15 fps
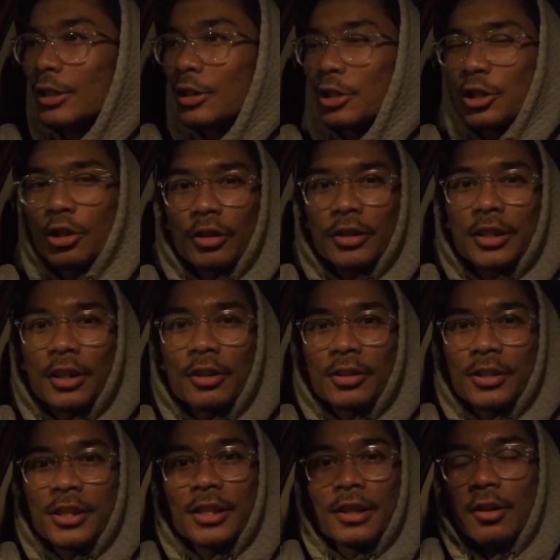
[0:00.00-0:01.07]
shots in,
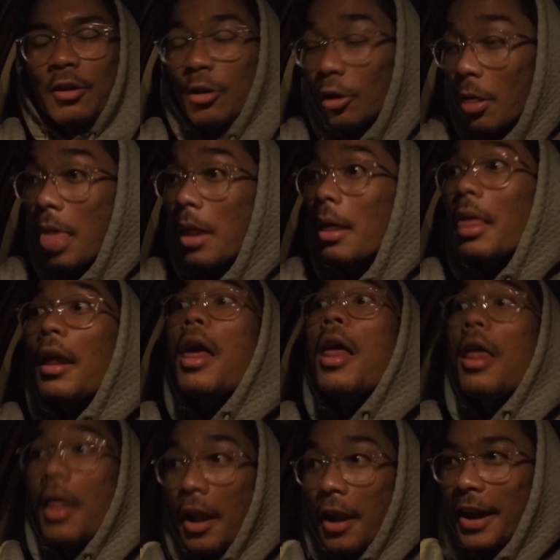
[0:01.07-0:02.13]
call, uh,
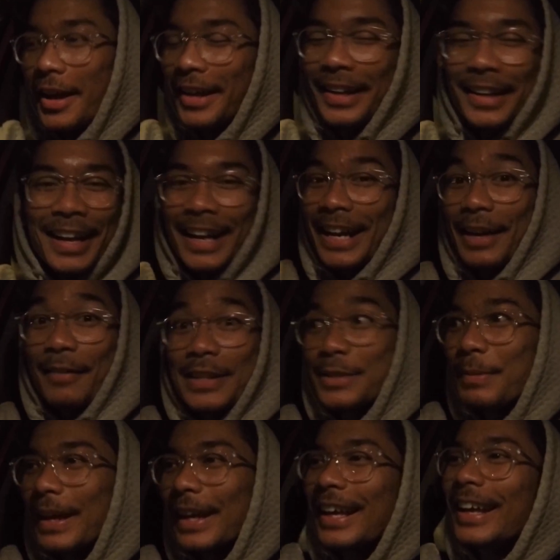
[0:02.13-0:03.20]
uh, can't even
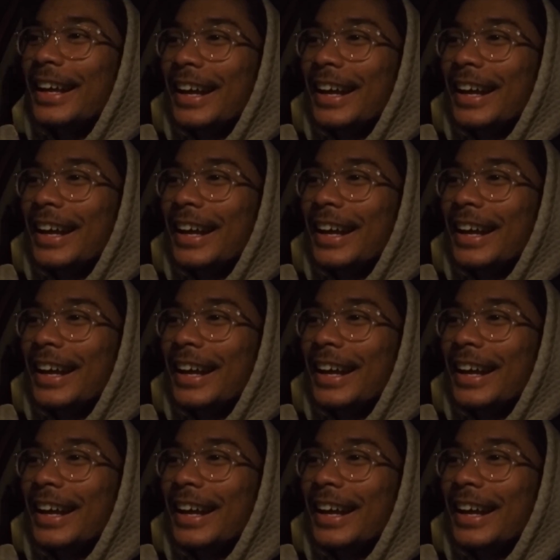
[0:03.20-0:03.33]
speak.